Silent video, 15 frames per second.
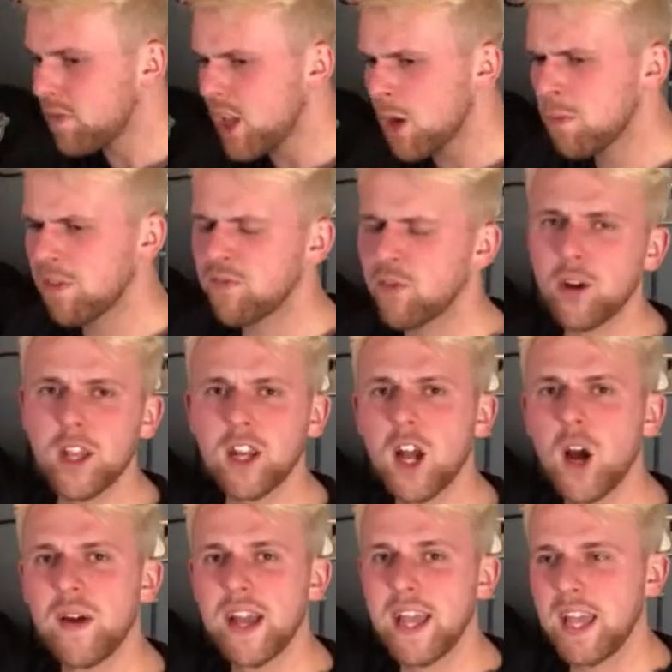before you
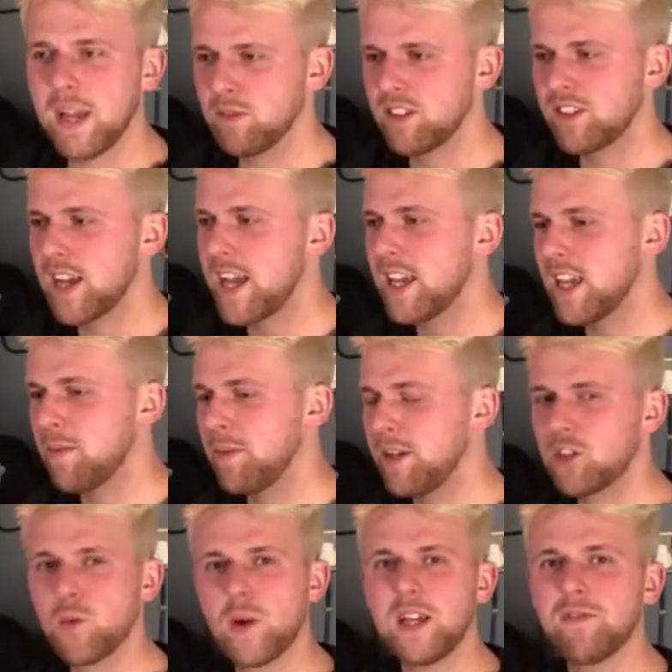know it, it was taking me
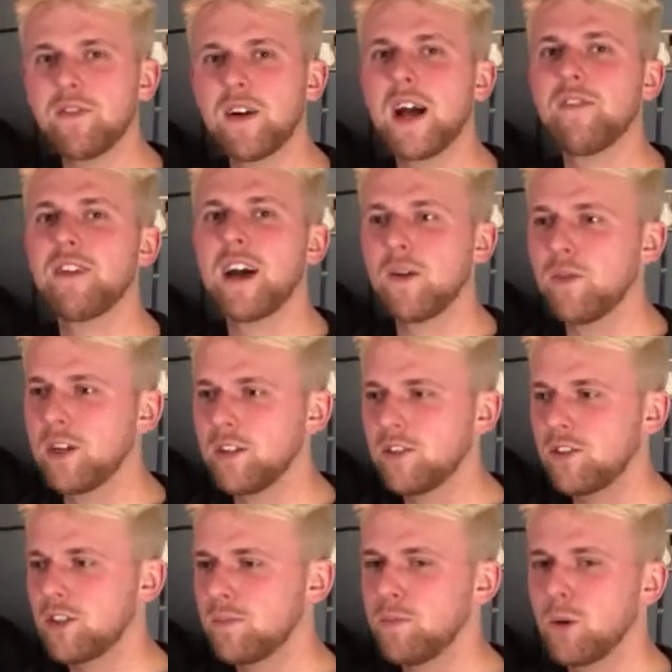25 hours
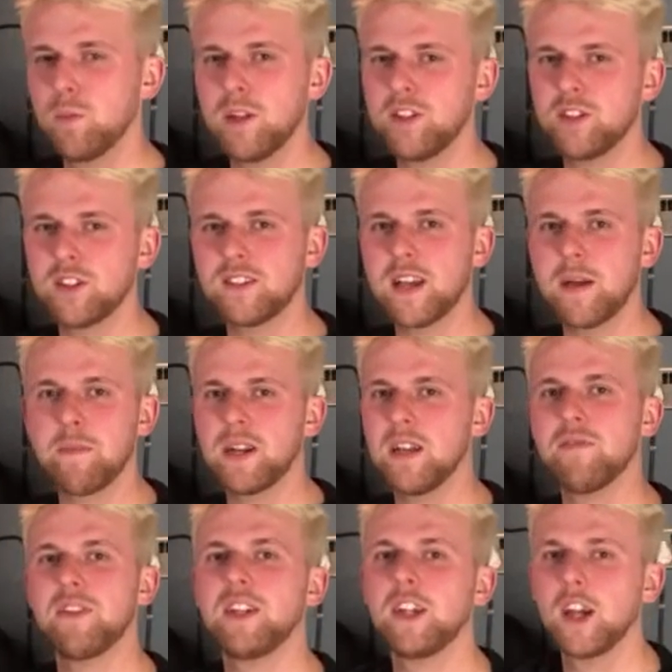to publish a 10-minute
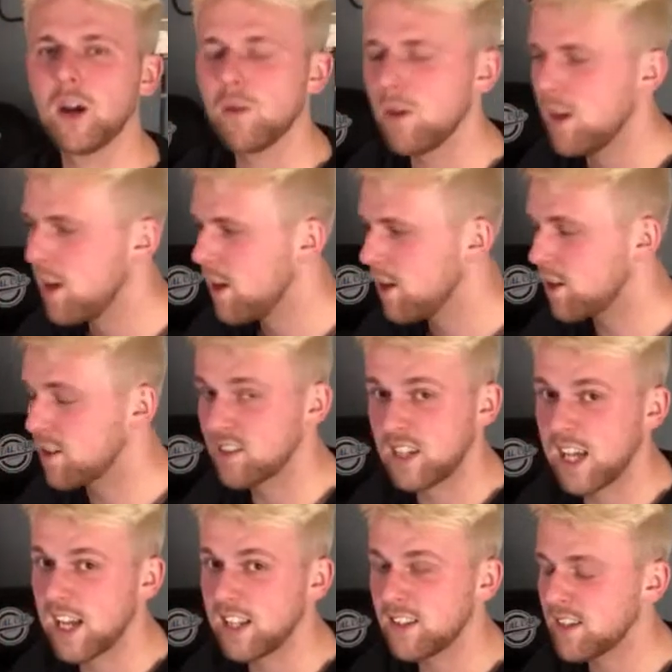video because of the
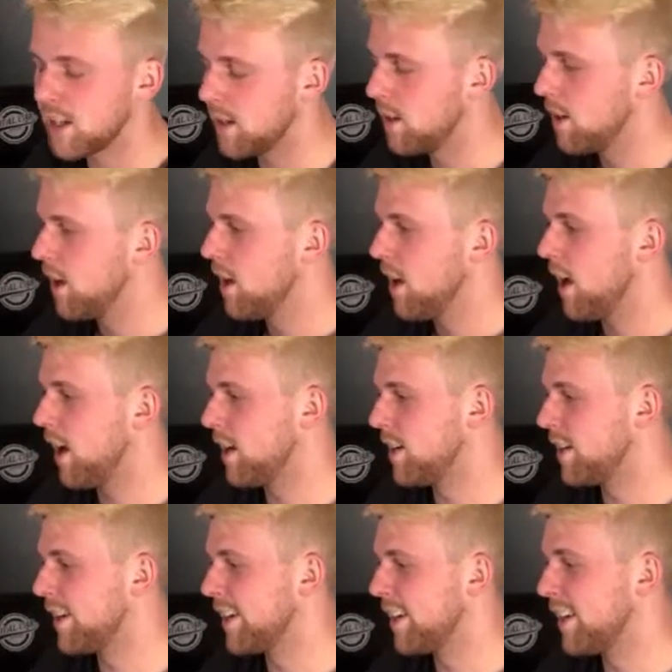editing. And
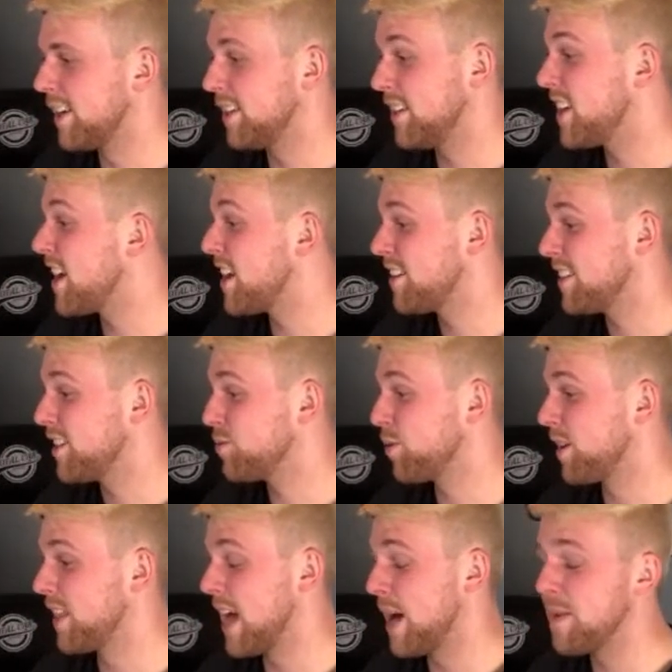yeah, it's one
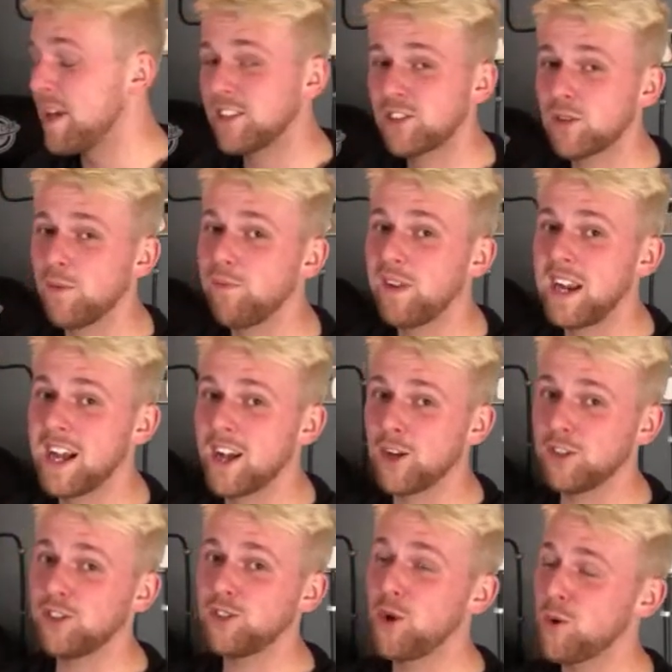of them. It's something I got
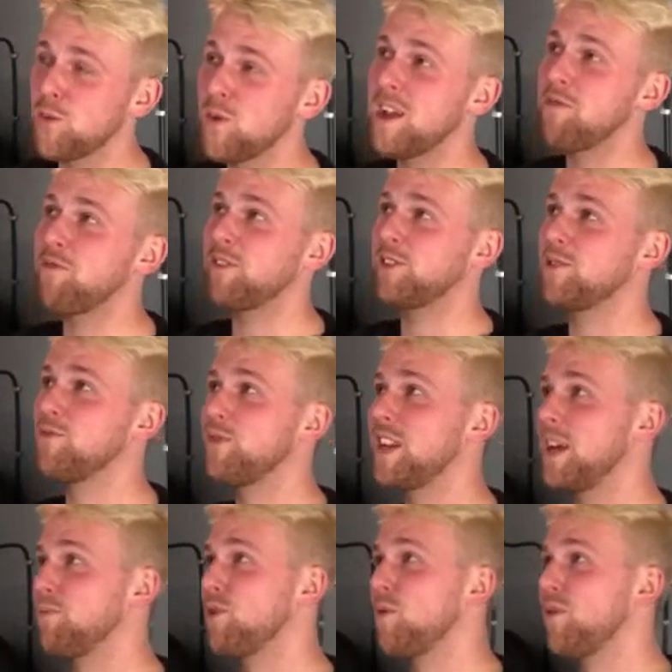stuck with, something
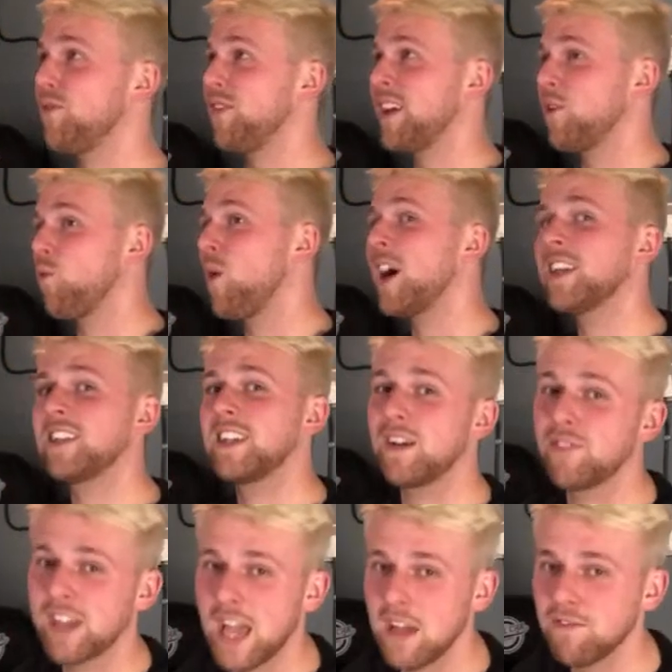I probably think, why did I
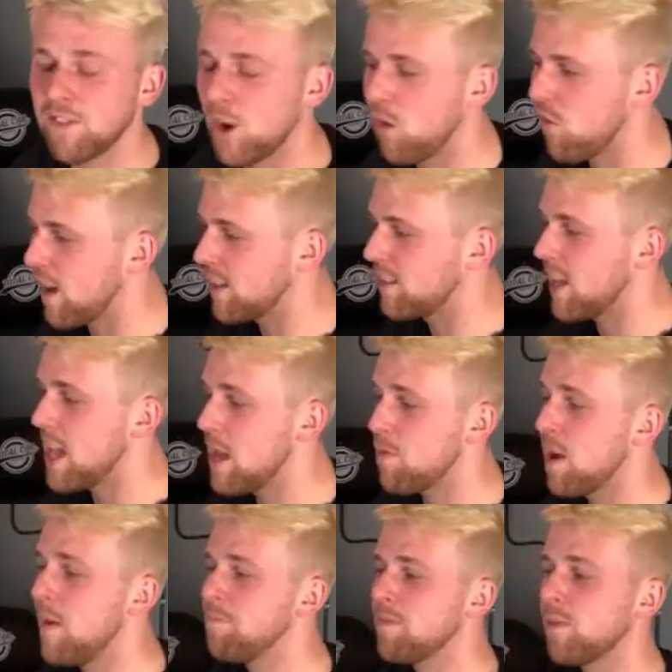ever get involved that deep?
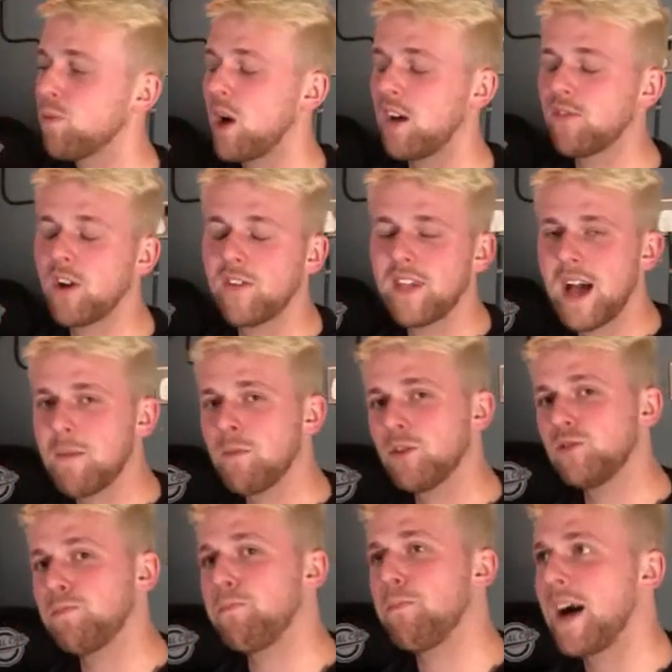But I've got that much
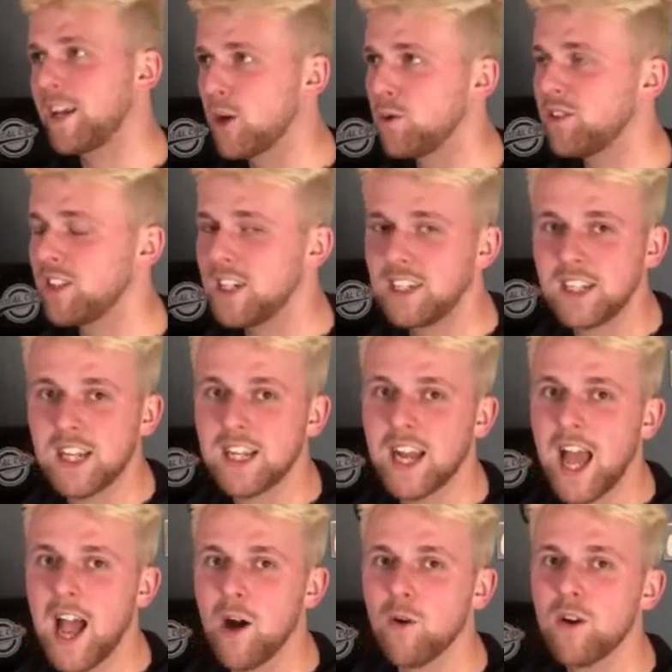bad OCD
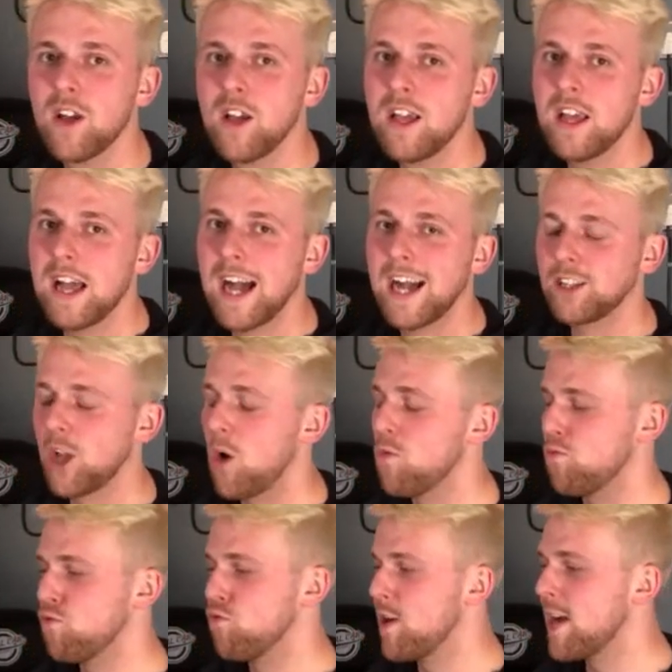now, I don't
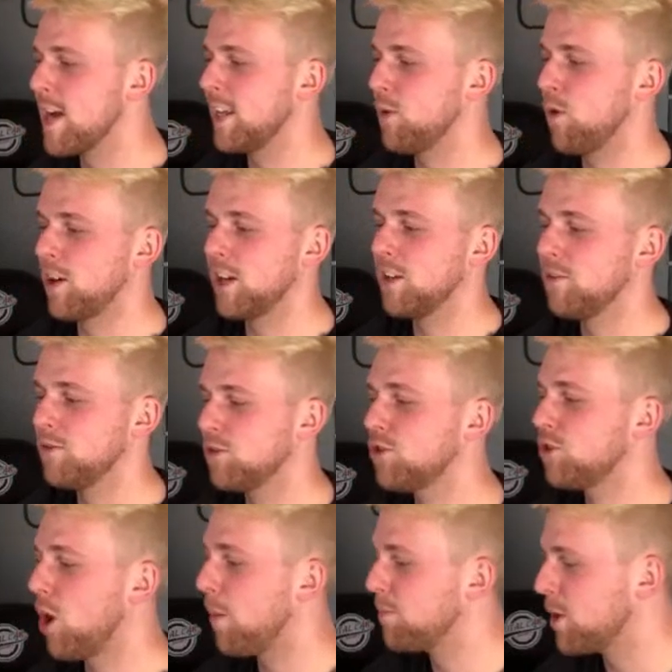really want to
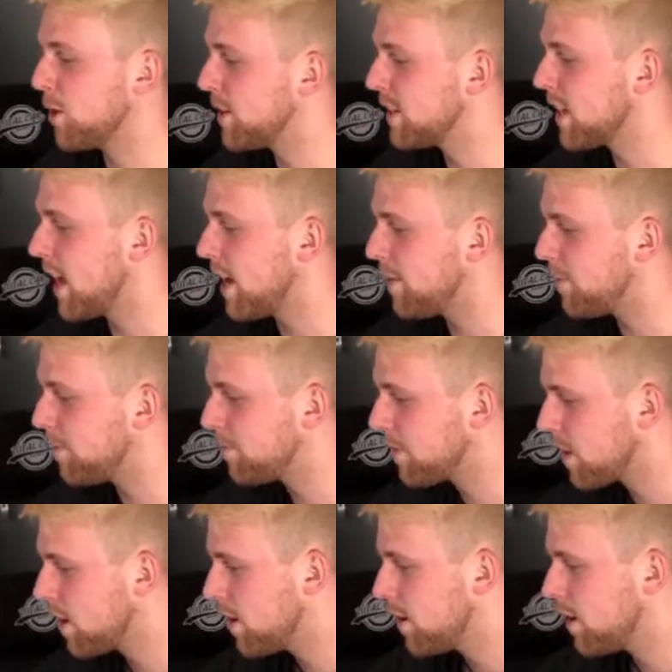stop doing that.
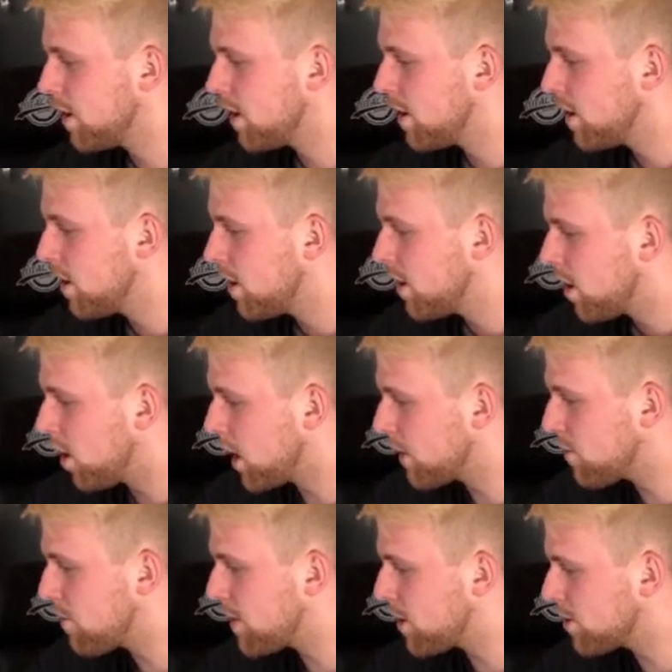
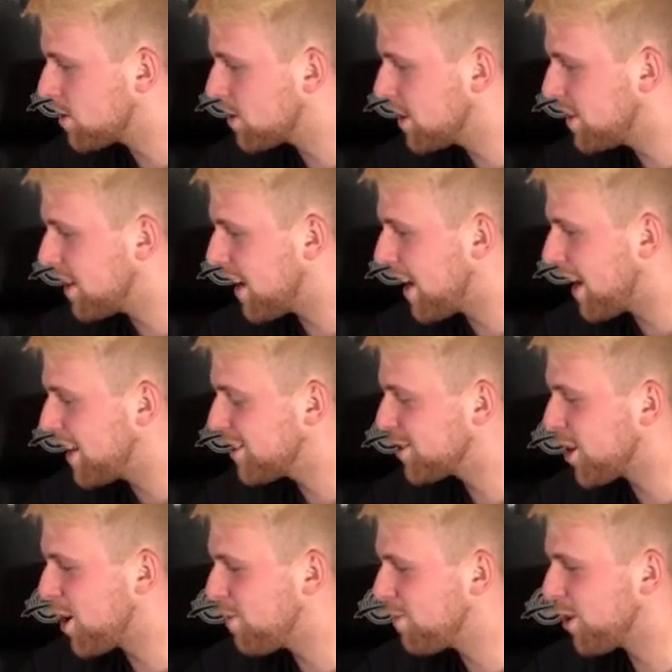Oliver Middleton, hi
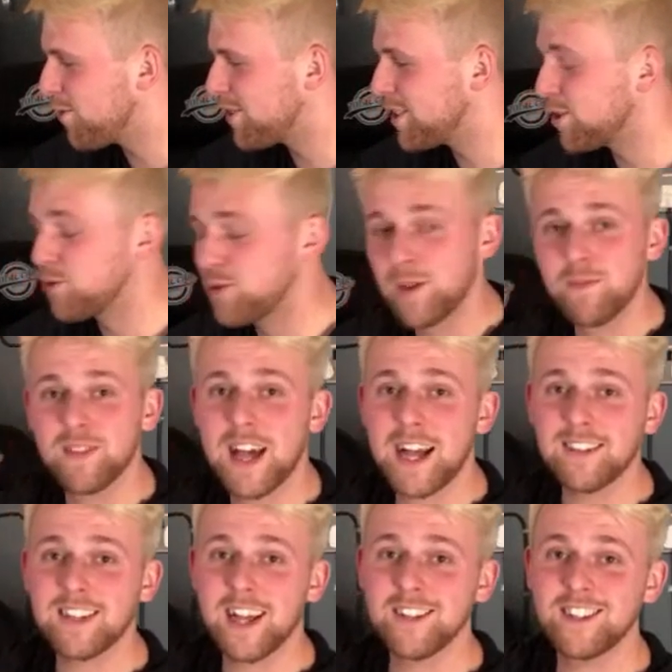Tom, loving the trim.
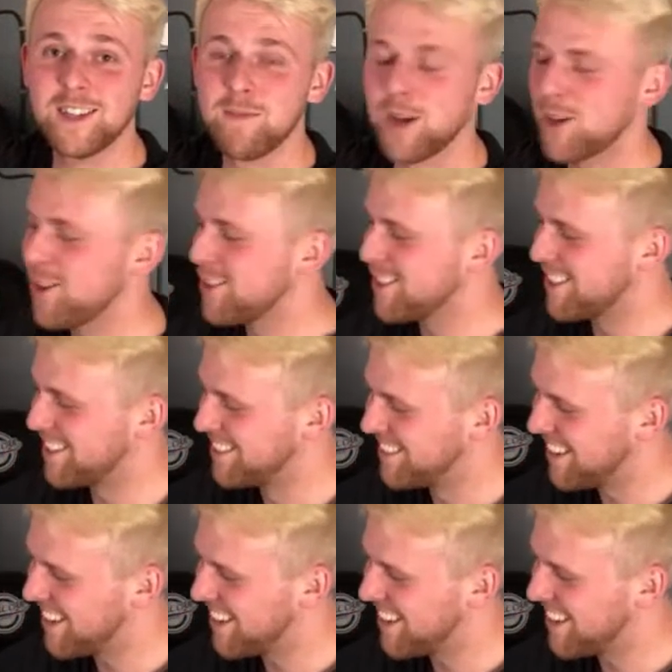That's actually my cousin.